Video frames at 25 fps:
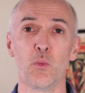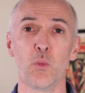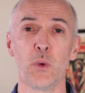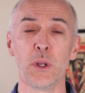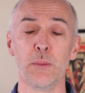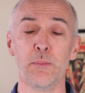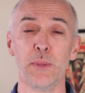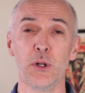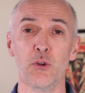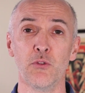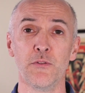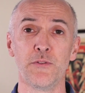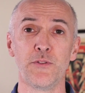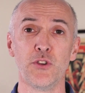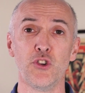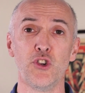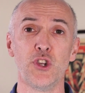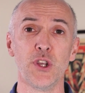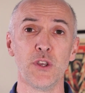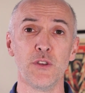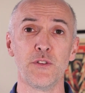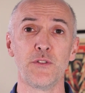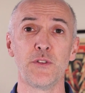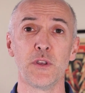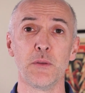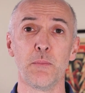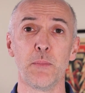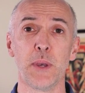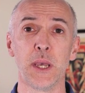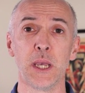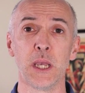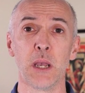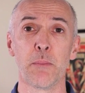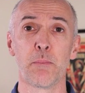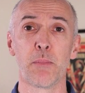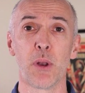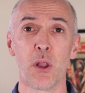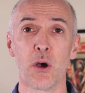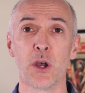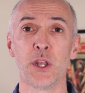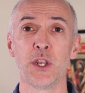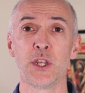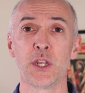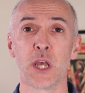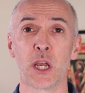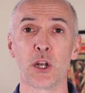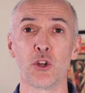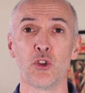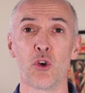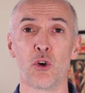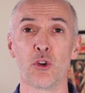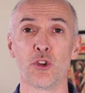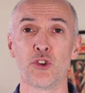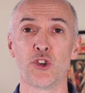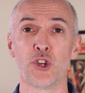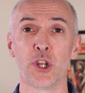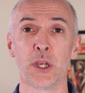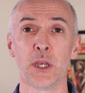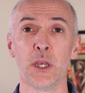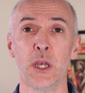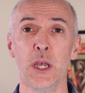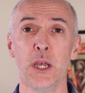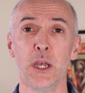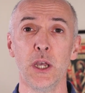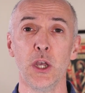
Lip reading: we built for GCP Applied Technology,